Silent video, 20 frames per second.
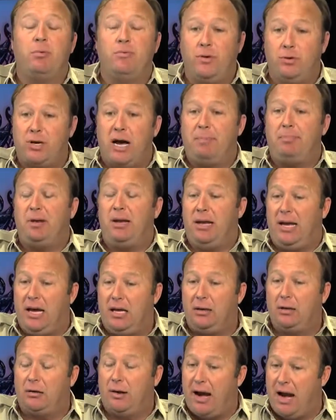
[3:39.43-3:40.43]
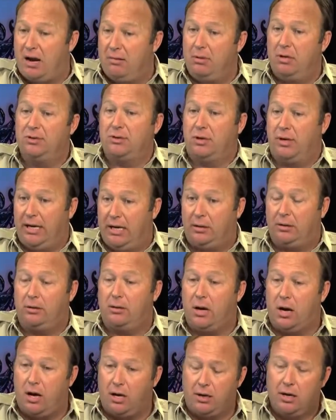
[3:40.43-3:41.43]
If you type in Hitler animals or Hitler
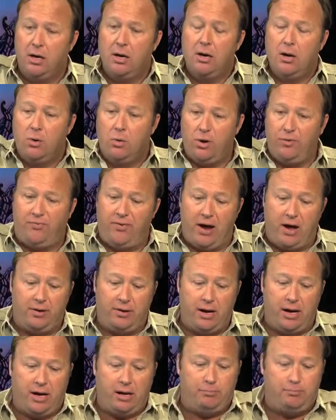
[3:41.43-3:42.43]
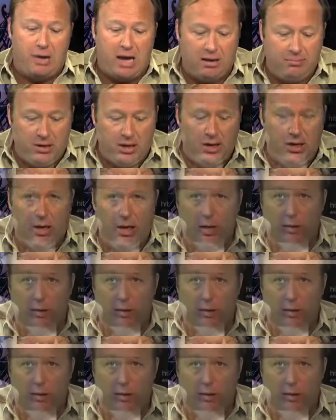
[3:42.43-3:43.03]
dog, we found a baby